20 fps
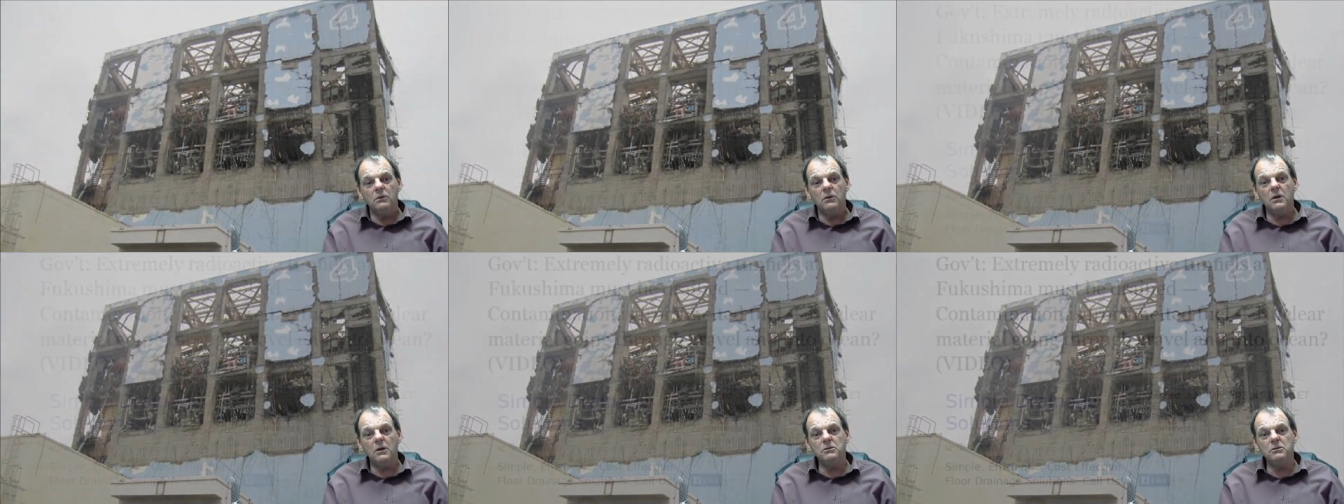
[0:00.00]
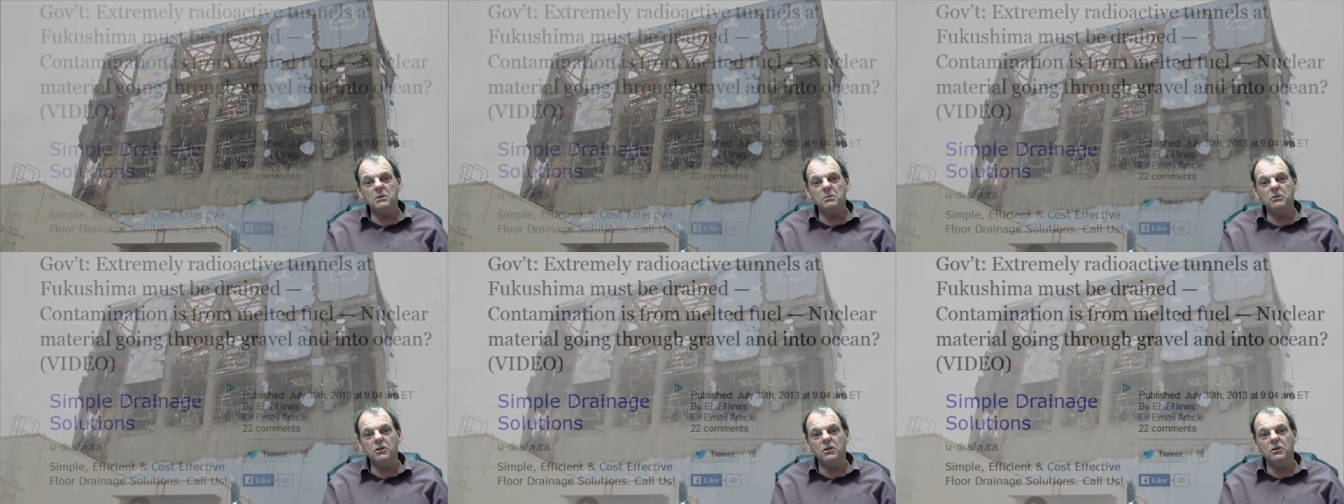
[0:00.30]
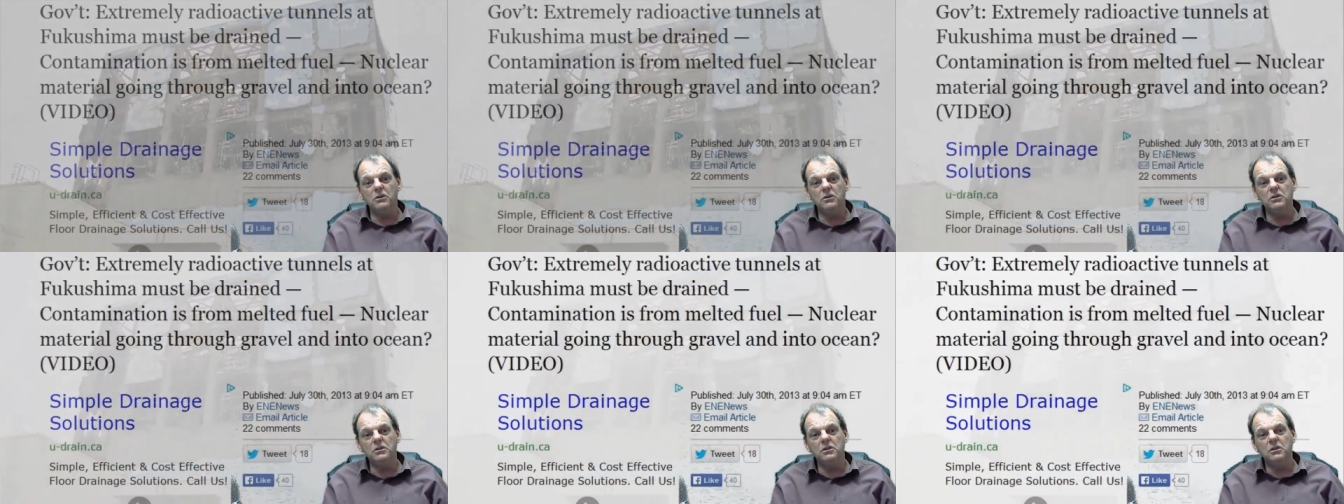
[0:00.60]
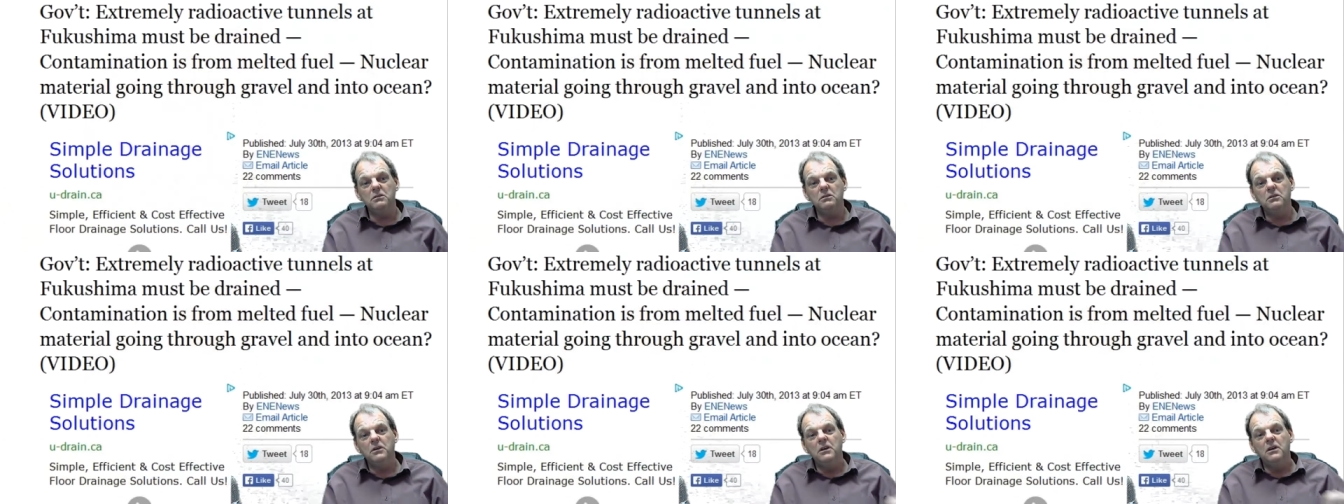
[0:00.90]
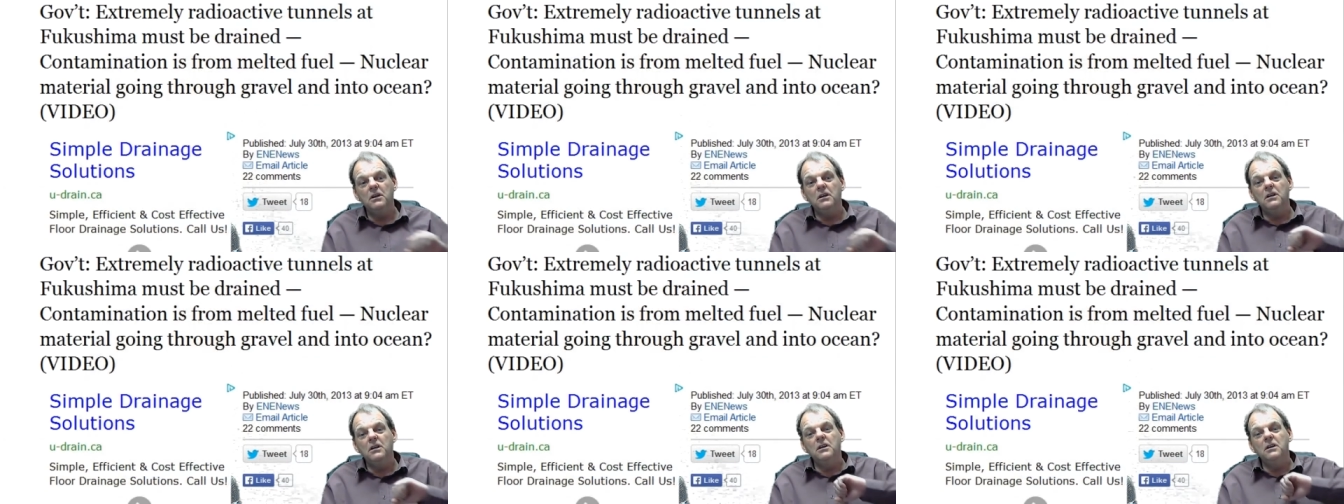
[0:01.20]
When up to the good stuff.
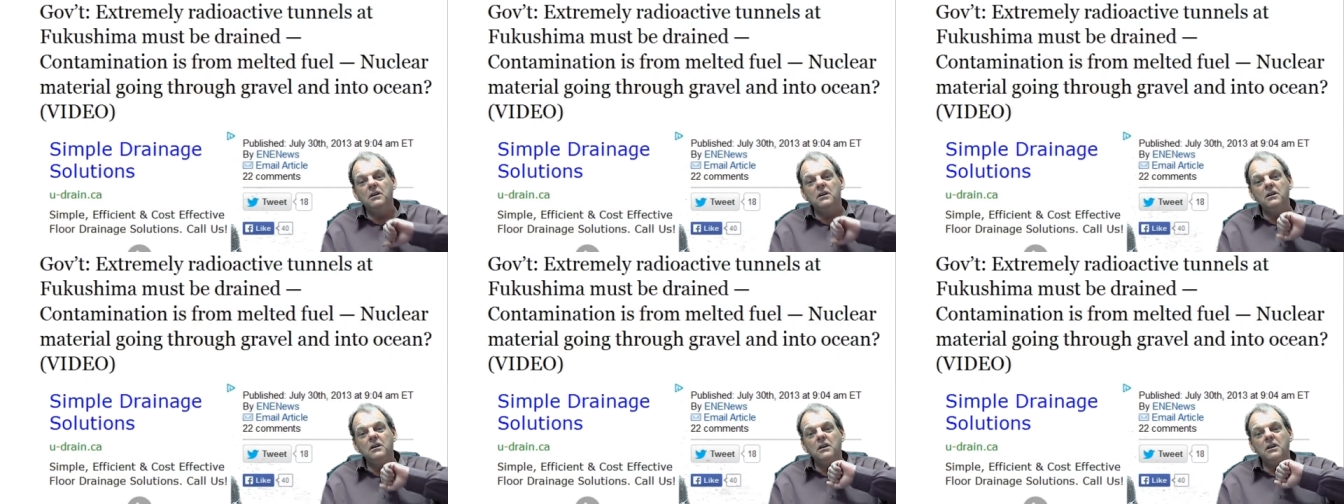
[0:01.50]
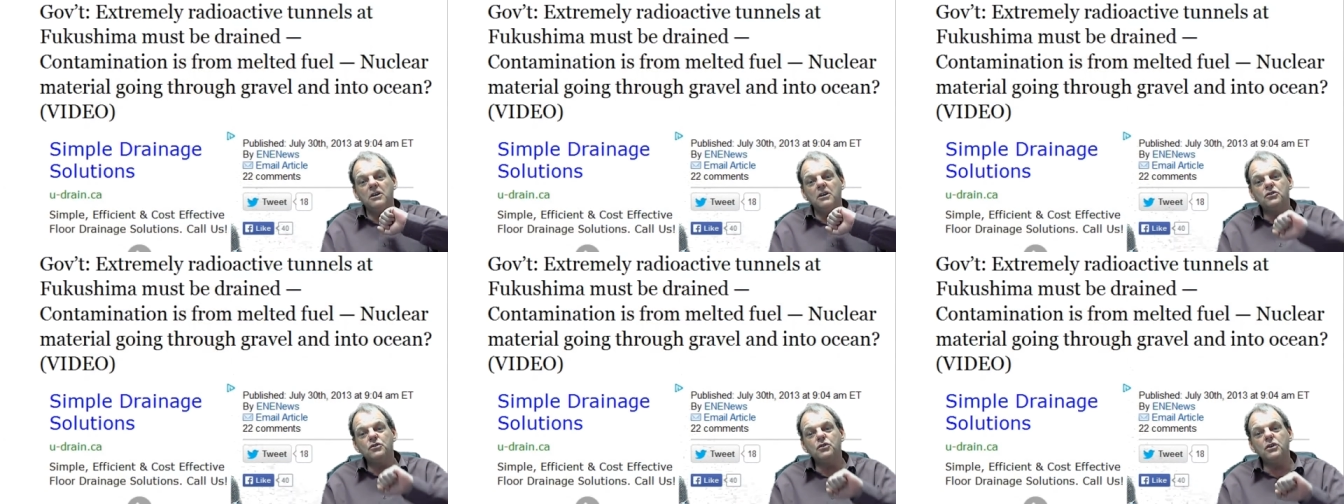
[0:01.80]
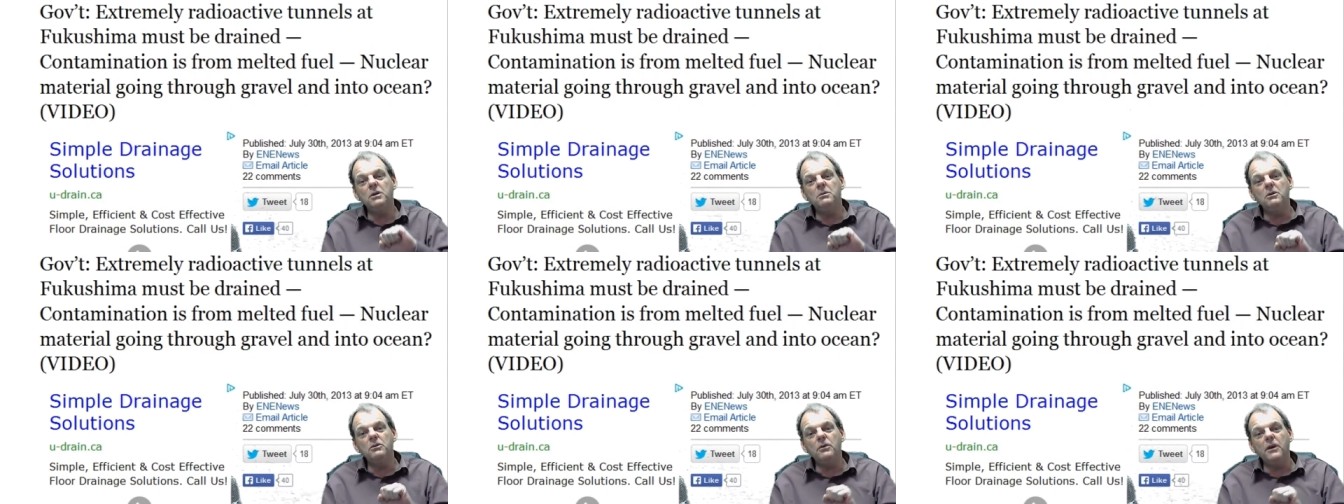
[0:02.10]
Extremely